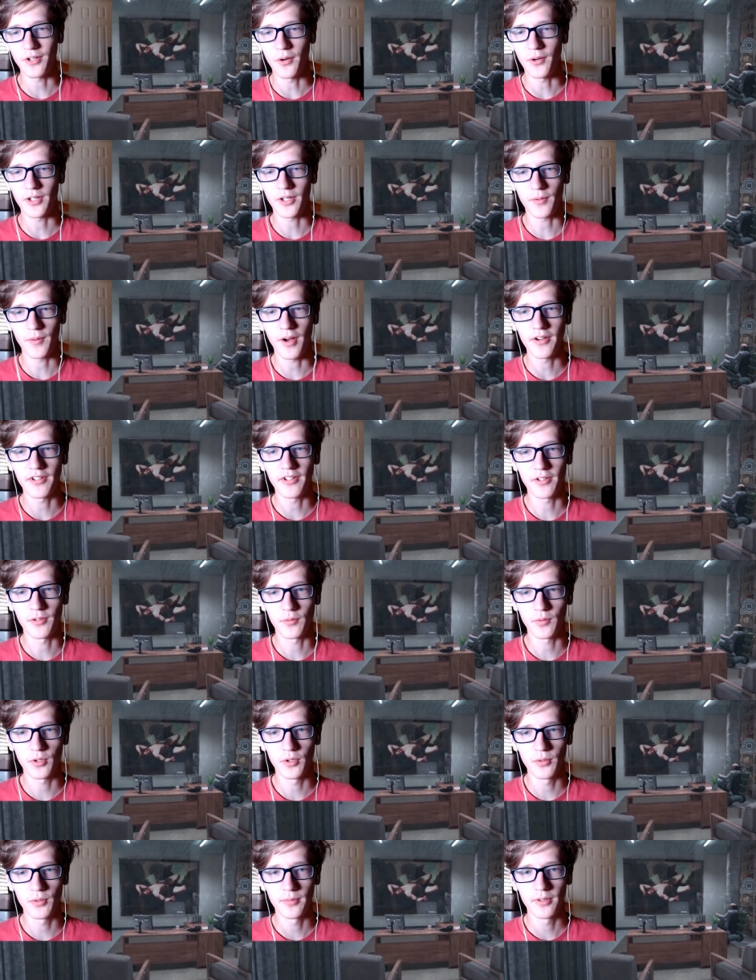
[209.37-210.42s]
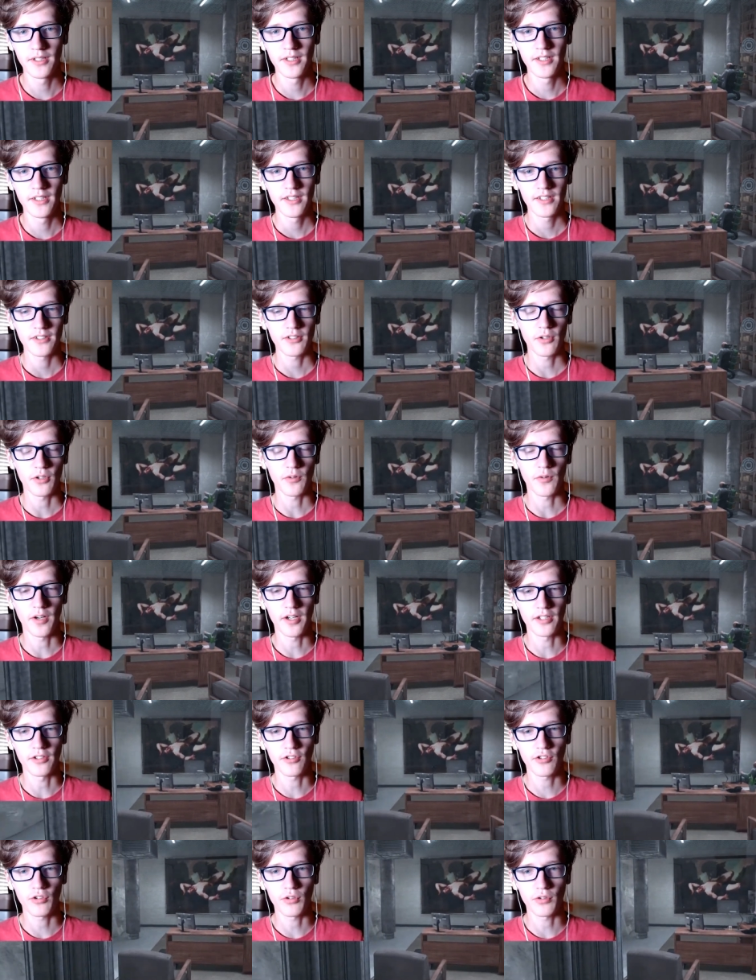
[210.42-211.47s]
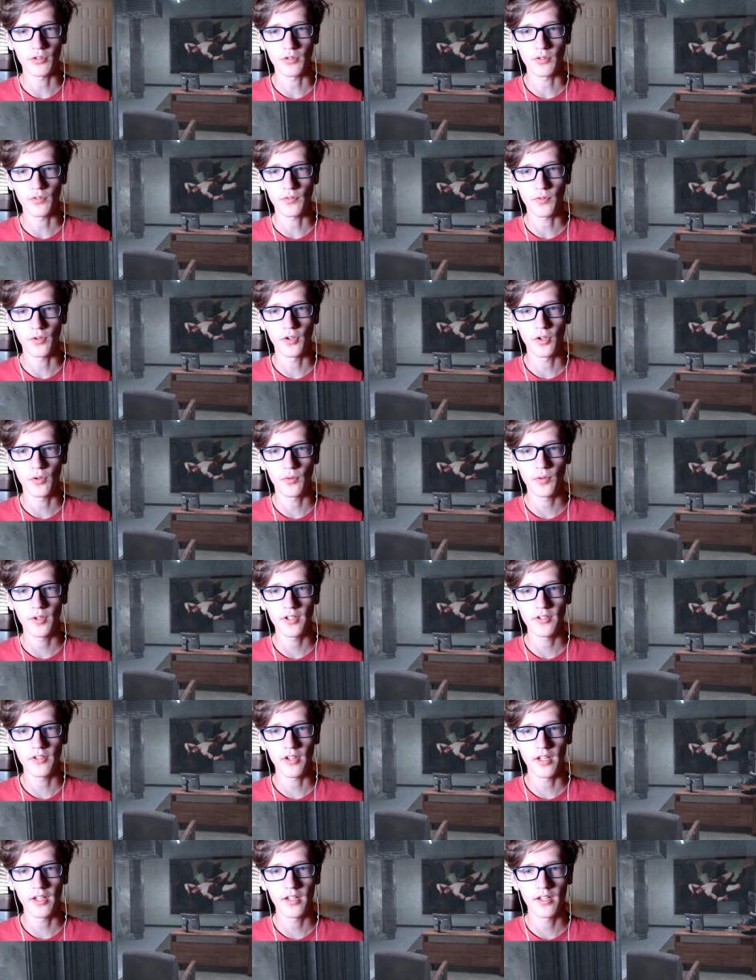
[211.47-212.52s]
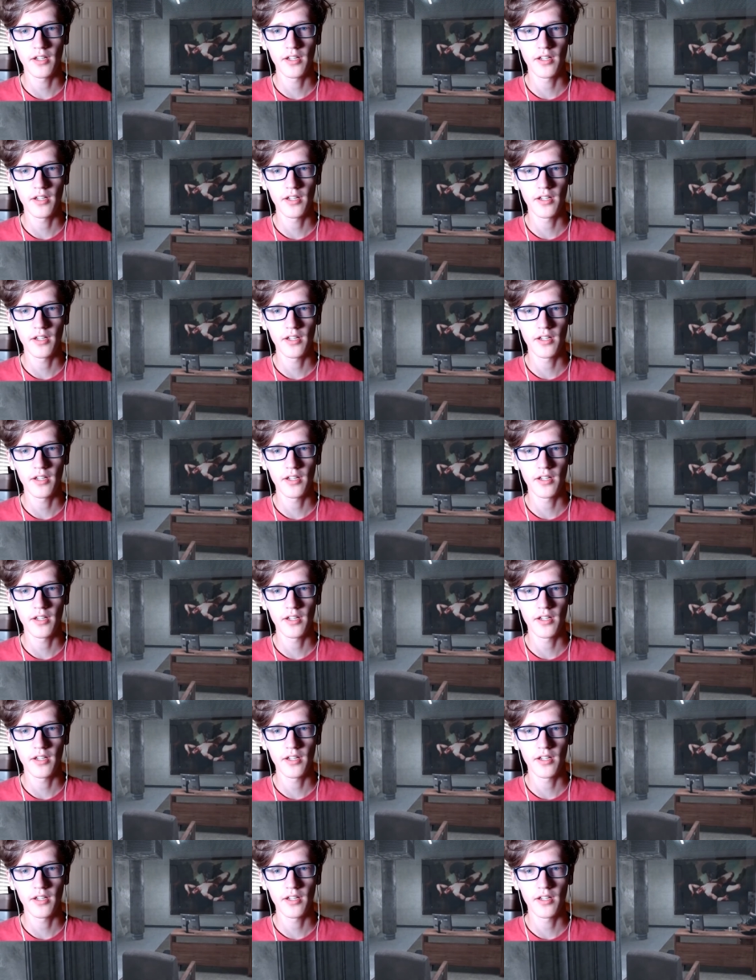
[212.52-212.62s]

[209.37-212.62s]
going around in the room, going around in circles for no reason.